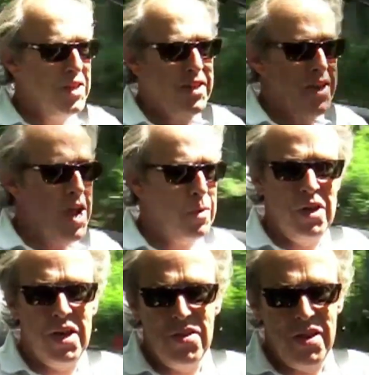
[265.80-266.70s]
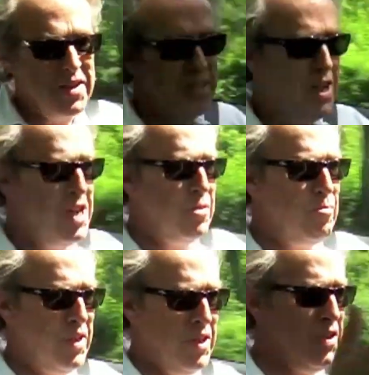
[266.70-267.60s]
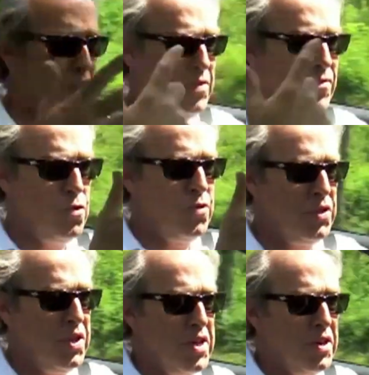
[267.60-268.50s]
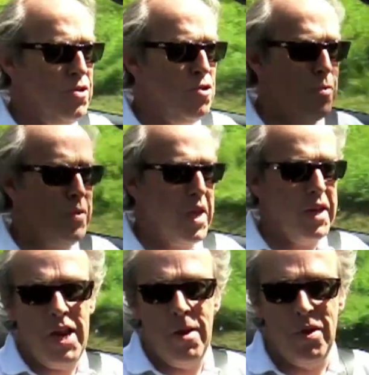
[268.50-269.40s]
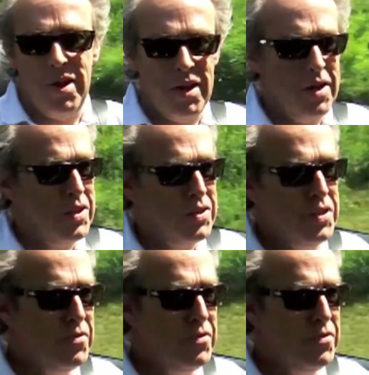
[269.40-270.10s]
cab like this. Because it's 4 seats, normally a cabriolet like this is